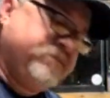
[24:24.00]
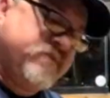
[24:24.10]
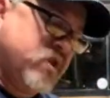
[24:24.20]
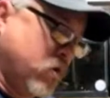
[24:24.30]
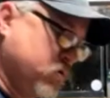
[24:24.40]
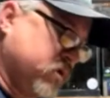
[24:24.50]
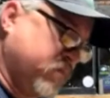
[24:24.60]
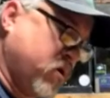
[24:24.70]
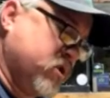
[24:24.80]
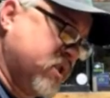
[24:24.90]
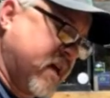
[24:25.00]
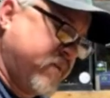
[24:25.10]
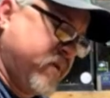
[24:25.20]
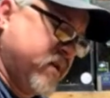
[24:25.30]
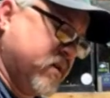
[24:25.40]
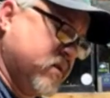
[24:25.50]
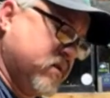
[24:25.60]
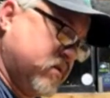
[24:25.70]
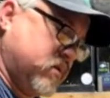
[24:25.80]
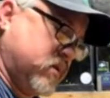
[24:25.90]
Don't submerge that
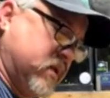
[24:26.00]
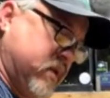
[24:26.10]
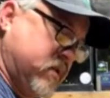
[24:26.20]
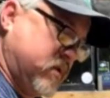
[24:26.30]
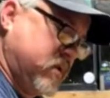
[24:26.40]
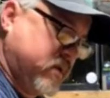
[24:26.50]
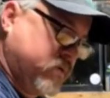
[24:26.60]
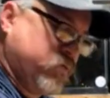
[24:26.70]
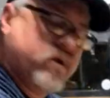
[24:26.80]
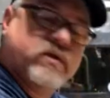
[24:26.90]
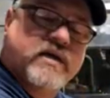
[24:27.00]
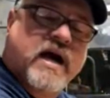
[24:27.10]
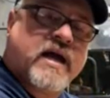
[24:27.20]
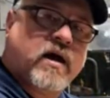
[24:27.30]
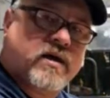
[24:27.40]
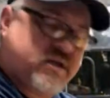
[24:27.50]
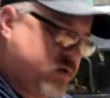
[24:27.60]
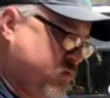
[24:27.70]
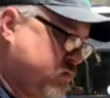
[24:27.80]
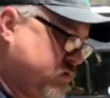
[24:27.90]
because it will die on you.
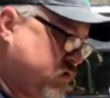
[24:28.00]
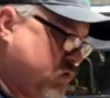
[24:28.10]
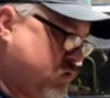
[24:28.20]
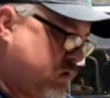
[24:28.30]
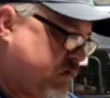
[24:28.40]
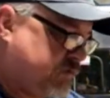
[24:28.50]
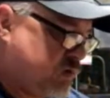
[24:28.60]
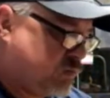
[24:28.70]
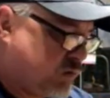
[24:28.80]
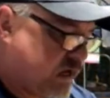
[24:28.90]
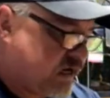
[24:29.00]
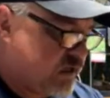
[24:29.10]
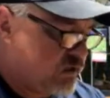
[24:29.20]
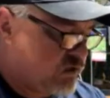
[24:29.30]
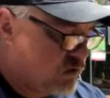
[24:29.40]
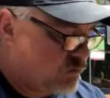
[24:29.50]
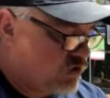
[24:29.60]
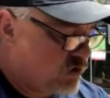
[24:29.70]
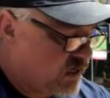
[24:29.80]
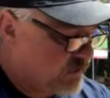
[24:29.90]
So if you plant it in
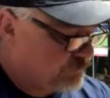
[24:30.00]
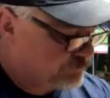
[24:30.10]
substrate,